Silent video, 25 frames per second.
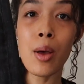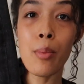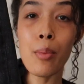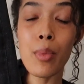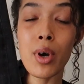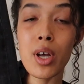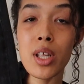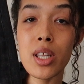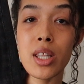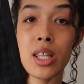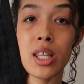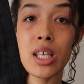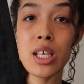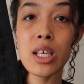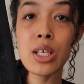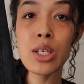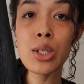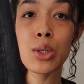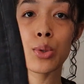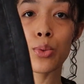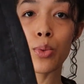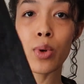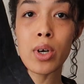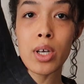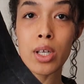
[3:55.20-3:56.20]
But
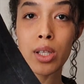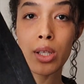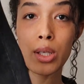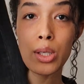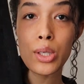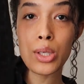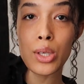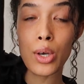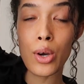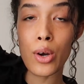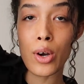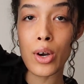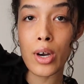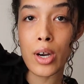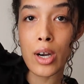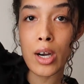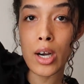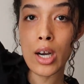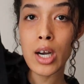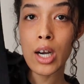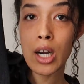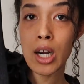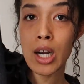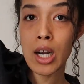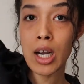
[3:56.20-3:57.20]
these ones
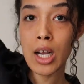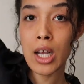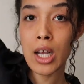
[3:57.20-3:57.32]
are